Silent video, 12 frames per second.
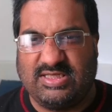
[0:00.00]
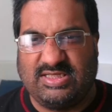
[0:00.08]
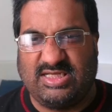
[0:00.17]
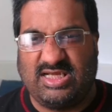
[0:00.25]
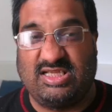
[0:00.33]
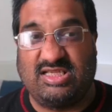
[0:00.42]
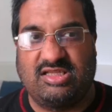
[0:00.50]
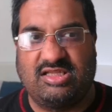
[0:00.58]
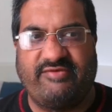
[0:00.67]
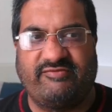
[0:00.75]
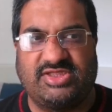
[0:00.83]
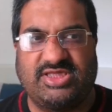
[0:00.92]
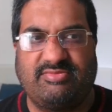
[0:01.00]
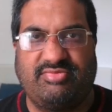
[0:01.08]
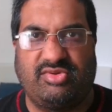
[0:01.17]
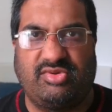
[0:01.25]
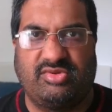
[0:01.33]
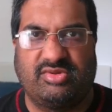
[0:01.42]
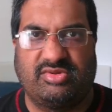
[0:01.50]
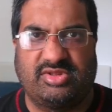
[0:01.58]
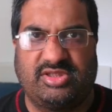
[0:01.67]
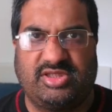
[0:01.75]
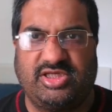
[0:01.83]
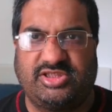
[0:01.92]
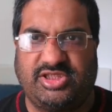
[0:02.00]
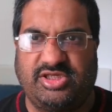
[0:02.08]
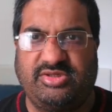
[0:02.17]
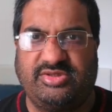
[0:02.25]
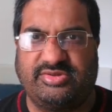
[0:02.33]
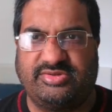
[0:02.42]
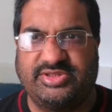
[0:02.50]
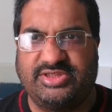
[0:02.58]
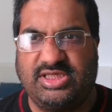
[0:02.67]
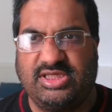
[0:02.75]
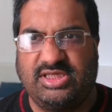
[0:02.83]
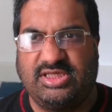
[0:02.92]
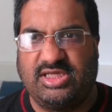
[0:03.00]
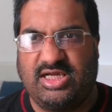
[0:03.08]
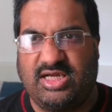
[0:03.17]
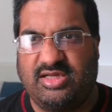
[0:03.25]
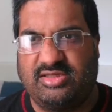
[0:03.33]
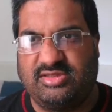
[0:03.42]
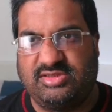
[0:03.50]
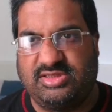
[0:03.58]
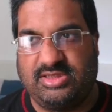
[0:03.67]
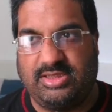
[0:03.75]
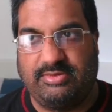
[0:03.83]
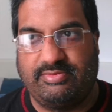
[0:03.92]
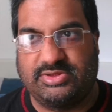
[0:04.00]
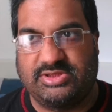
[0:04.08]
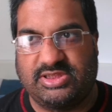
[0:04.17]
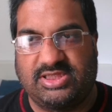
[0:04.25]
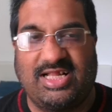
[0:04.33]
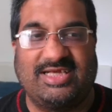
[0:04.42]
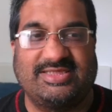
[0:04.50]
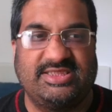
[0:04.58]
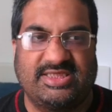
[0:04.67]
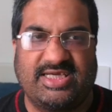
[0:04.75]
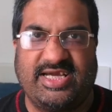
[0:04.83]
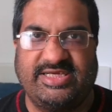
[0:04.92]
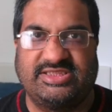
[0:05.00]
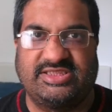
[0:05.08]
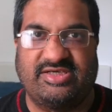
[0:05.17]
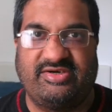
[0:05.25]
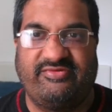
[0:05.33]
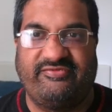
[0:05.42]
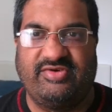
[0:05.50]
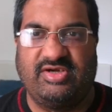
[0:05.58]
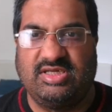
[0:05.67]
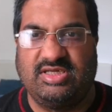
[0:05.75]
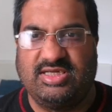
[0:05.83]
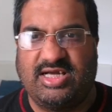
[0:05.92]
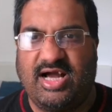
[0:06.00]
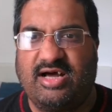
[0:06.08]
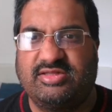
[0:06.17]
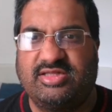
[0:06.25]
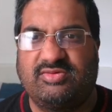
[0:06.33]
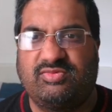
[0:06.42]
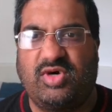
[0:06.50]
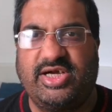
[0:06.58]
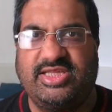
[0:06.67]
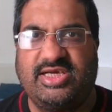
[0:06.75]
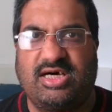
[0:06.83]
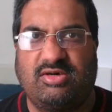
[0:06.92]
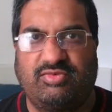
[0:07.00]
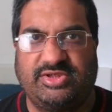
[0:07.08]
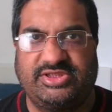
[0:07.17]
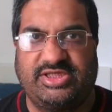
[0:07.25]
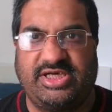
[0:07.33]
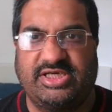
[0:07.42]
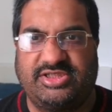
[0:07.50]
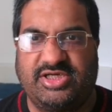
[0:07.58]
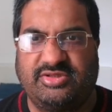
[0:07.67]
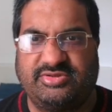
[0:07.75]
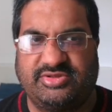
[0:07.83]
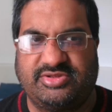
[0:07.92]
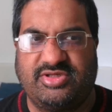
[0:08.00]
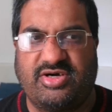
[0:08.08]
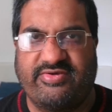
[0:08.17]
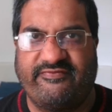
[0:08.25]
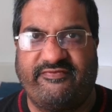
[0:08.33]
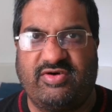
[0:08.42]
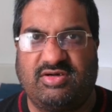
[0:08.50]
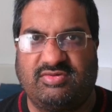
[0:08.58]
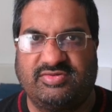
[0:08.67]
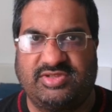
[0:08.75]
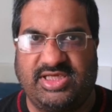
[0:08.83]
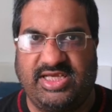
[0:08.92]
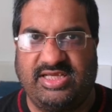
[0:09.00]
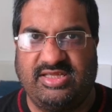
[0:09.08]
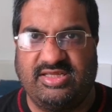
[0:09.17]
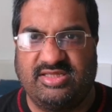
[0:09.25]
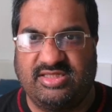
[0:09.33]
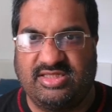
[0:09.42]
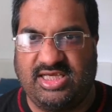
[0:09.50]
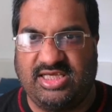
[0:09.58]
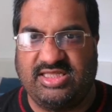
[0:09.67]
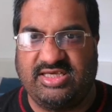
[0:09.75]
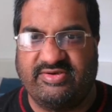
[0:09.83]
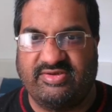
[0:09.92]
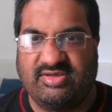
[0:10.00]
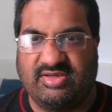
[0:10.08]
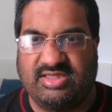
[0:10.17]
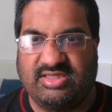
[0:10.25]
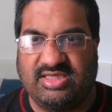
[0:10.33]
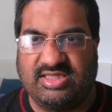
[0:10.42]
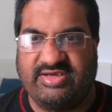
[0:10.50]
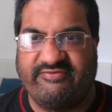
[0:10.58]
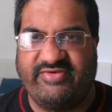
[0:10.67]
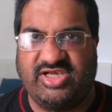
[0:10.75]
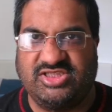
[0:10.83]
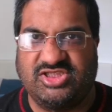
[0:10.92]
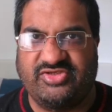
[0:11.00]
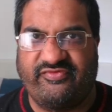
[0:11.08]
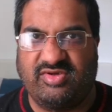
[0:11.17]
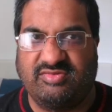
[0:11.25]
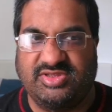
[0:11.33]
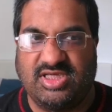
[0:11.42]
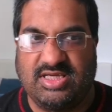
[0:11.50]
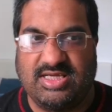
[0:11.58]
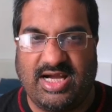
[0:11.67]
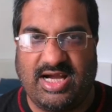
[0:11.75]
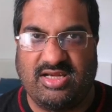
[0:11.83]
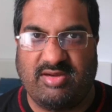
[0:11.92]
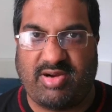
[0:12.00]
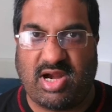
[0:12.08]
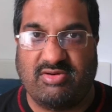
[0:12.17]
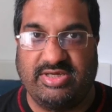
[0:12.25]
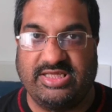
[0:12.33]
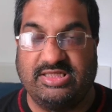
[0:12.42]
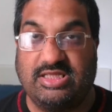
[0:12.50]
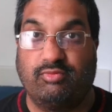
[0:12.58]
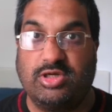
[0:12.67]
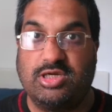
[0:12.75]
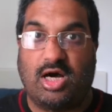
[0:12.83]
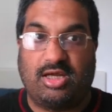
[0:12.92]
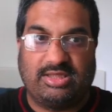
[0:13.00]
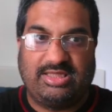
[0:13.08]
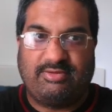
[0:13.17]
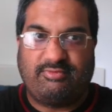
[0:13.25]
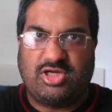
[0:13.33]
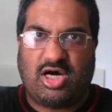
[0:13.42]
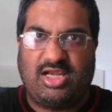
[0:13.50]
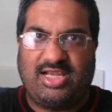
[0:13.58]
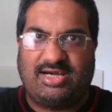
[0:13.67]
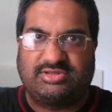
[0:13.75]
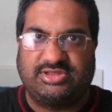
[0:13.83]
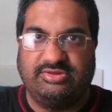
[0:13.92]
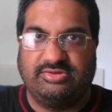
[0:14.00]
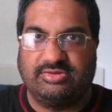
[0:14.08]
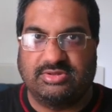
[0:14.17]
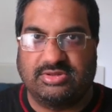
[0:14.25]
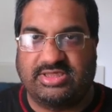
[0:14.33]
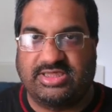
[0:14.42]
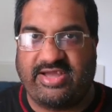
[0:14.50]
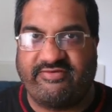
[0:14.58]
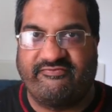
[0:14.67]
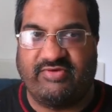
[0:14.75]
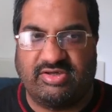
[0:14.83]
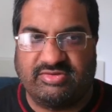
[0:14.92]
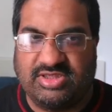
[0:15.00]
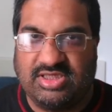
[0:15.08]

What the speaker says: and like for example, the Eternals, and it was a classic case of why the hell was the Eternals not involved in the Avengers films, and apparently they were not allowed to get involved.